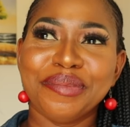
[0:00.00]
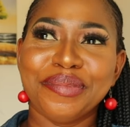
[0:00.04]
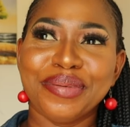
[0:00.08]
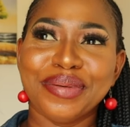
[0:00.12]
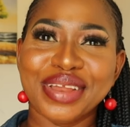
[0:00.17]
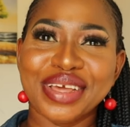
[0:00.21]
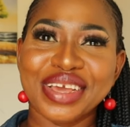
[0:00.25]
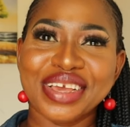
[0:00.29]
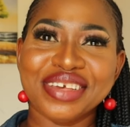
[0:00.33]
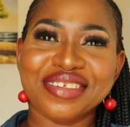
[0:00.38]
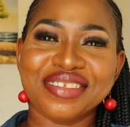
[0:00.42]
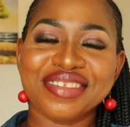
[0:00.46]

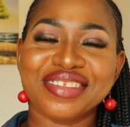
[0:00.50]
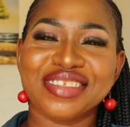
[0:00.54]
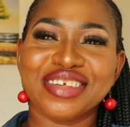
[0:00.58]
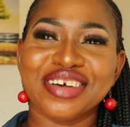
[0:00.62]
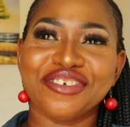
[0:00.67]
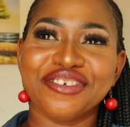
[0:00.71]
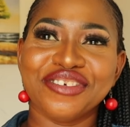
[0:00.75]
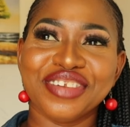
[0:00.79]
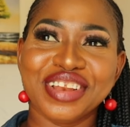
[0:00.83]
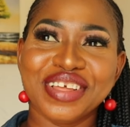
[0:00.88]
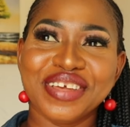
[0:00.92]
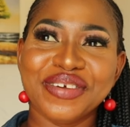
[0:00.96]
place
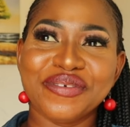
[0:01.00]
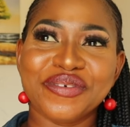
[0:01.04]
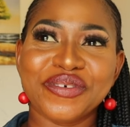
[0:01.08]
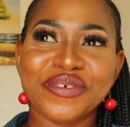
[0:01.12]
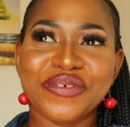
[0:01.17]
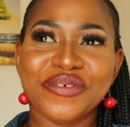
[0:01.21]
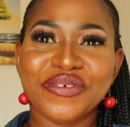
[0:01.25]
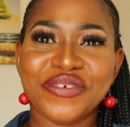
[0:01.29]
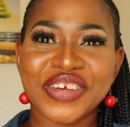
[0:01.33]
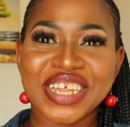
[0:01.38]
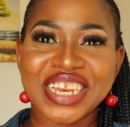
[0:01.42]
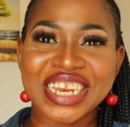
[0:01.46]
that will leave
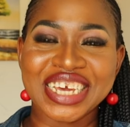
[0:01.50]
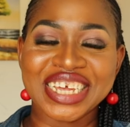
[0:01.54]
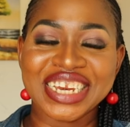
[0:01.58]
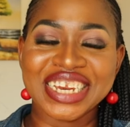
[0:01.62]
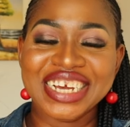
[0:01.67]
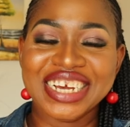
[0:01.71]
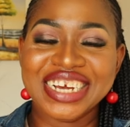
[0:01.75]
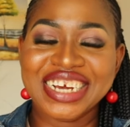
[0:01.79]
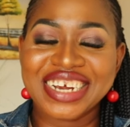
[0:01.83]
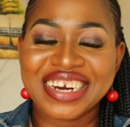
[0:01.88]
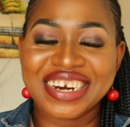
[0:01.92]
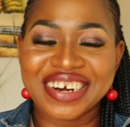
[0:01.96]
you
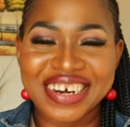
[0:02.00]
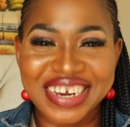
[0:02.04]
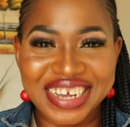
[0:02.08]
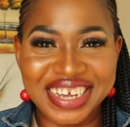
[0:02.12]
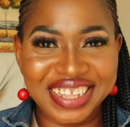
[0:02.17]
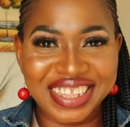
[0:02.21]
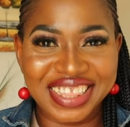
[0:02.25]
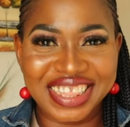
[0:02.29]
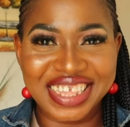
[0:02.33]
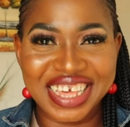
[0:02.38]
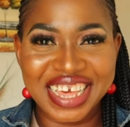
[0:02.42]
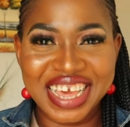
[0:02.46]
feeling
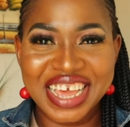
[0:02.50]
great.